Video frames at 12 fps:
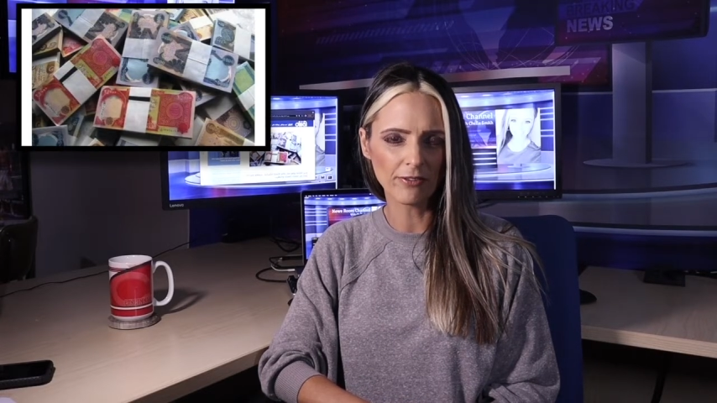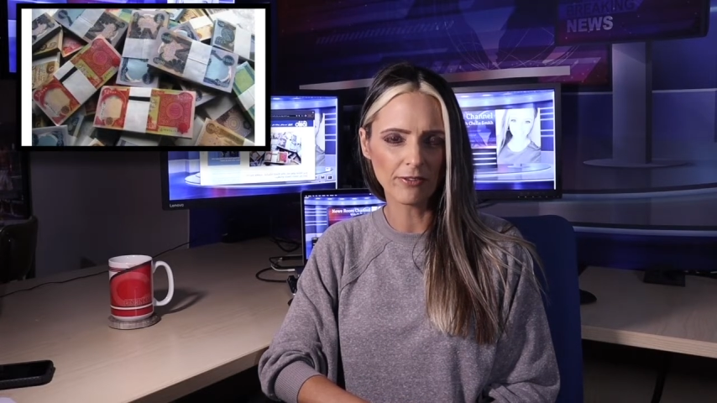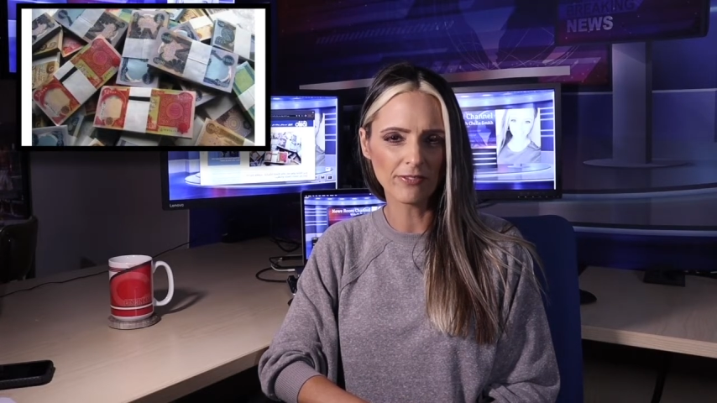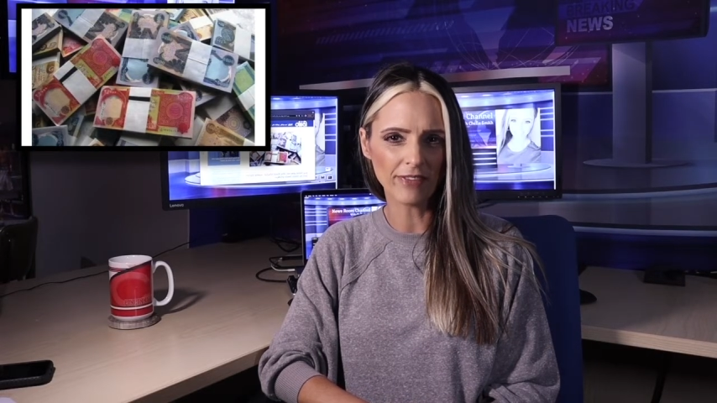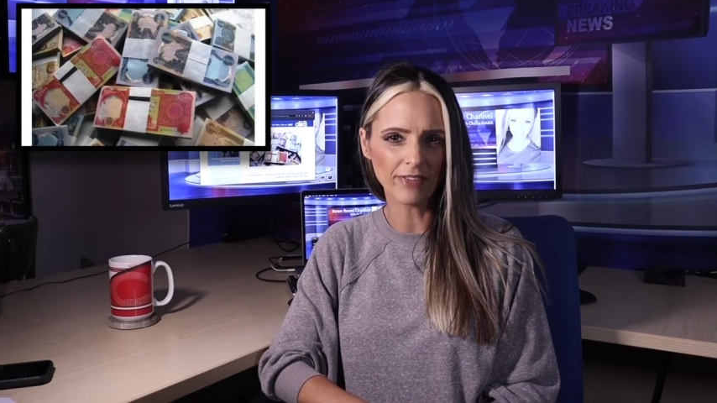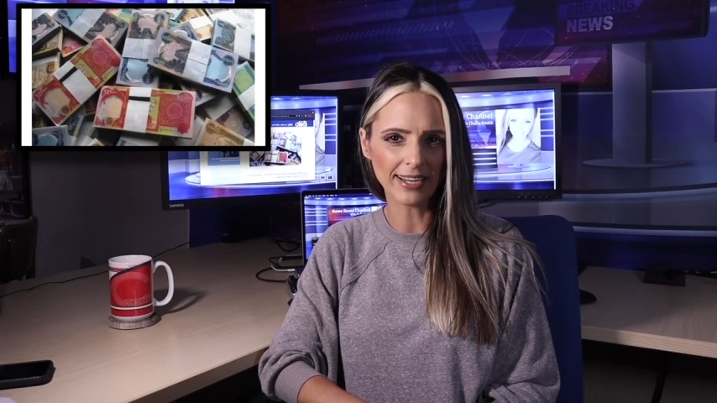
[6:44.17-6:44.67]

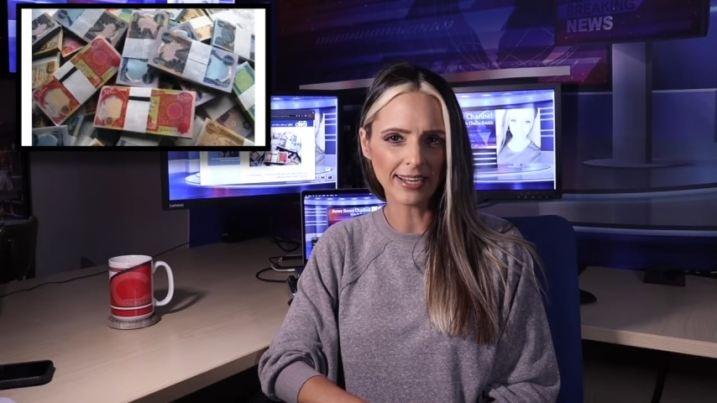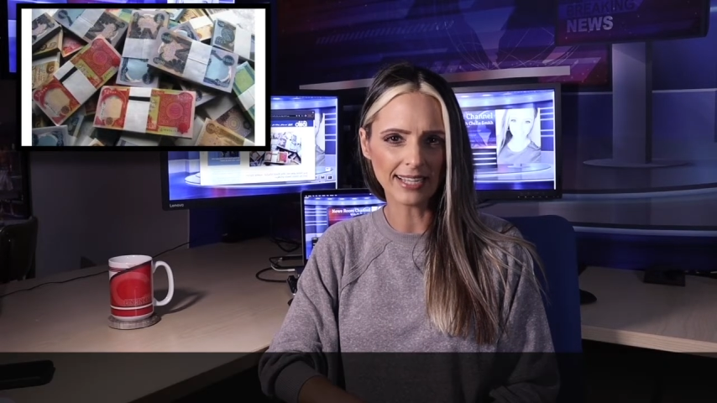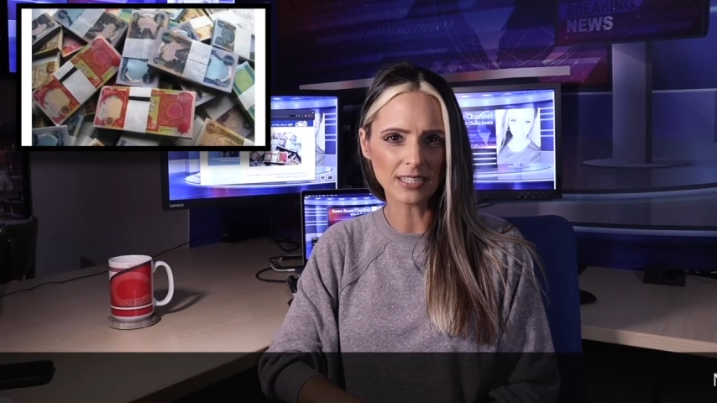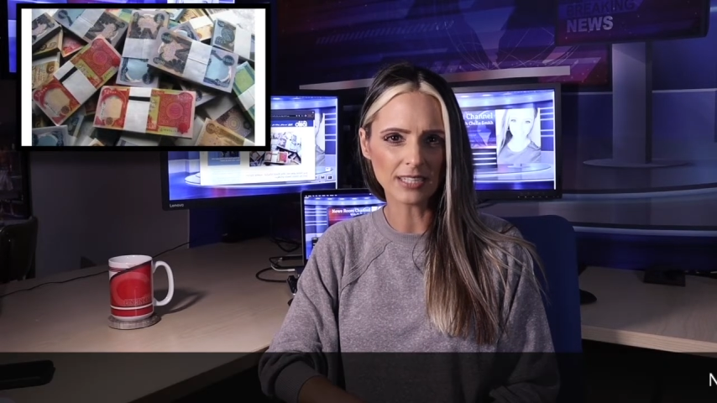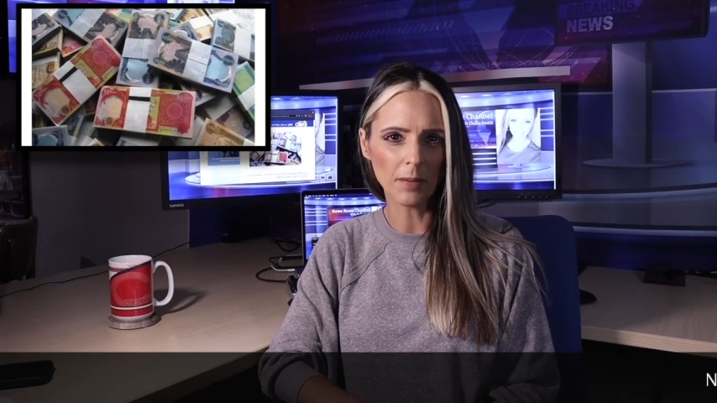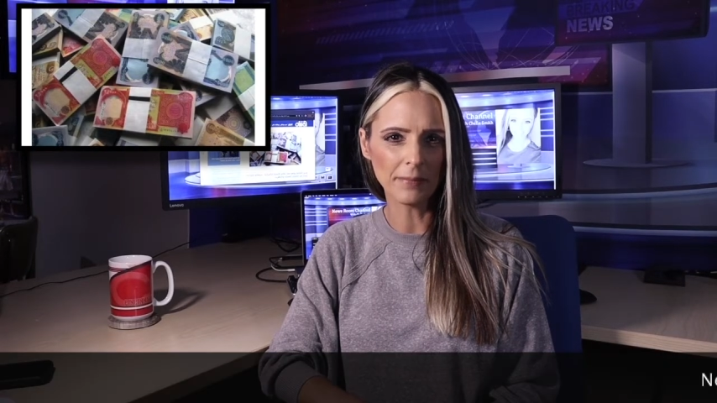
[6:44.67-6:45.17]
Finance
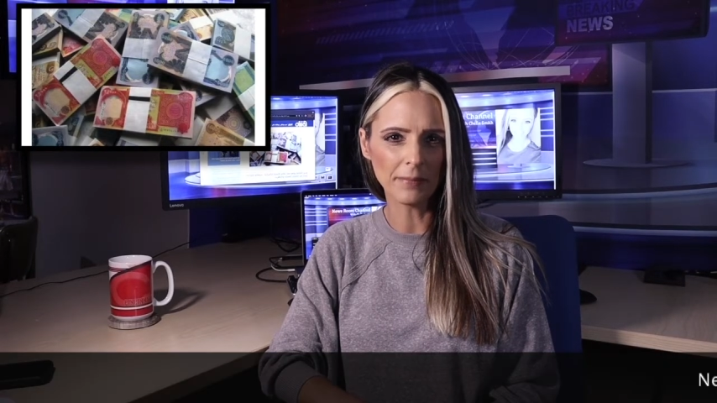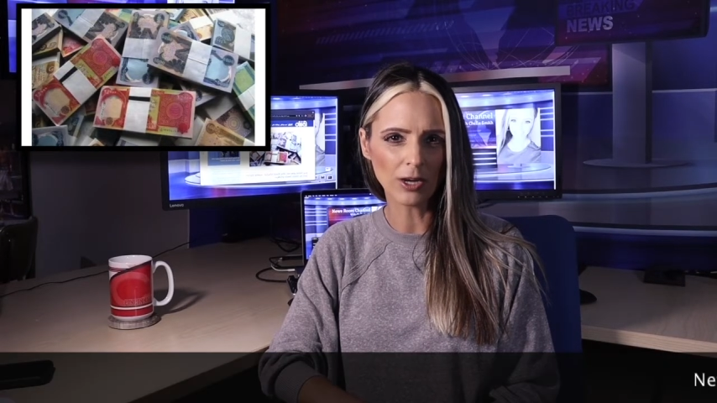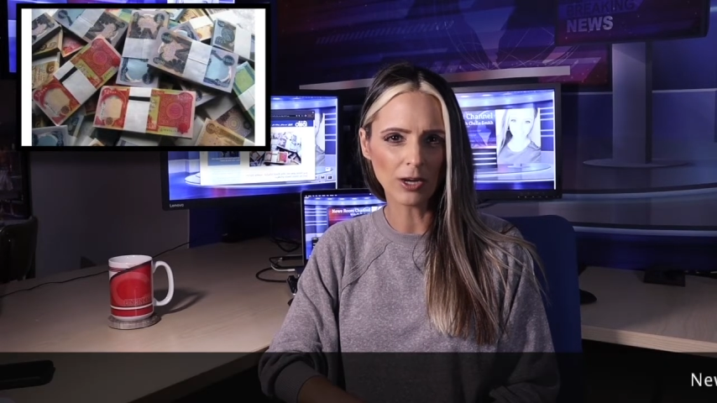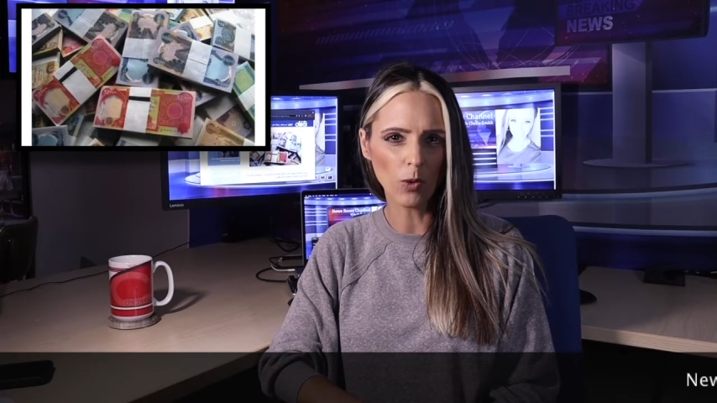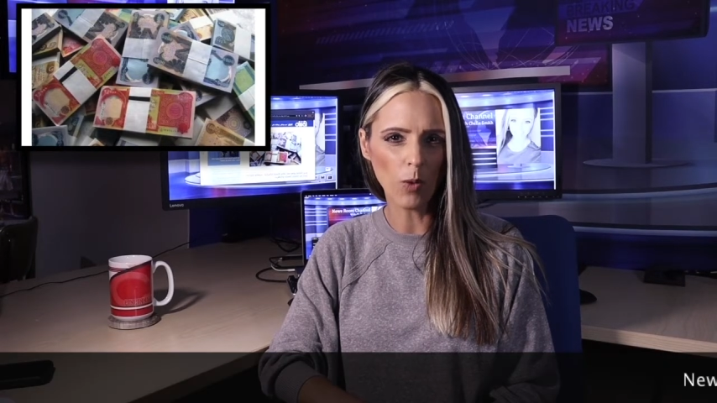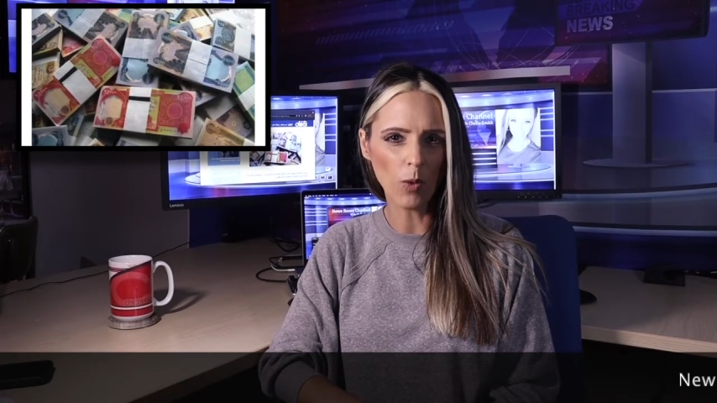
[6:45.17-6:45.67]
Amir
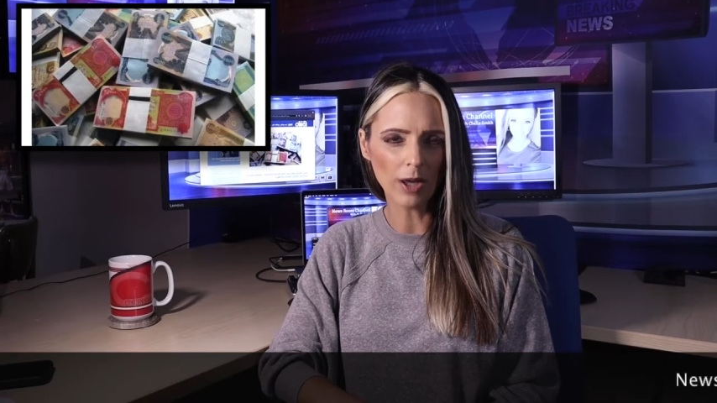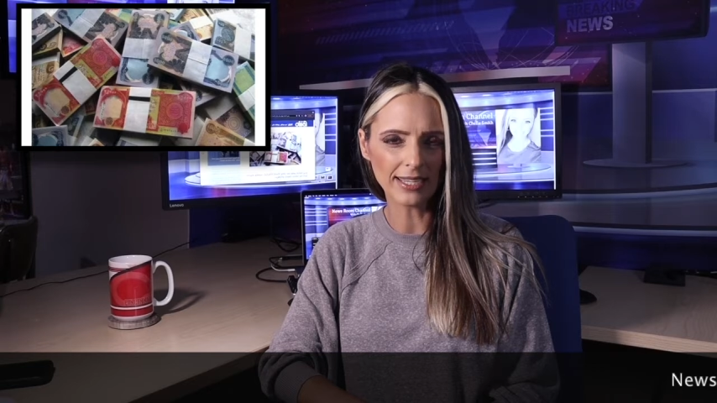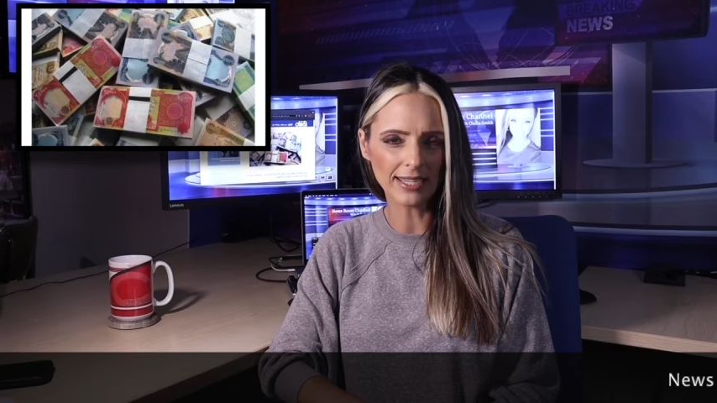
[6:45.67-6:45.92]
Awahi,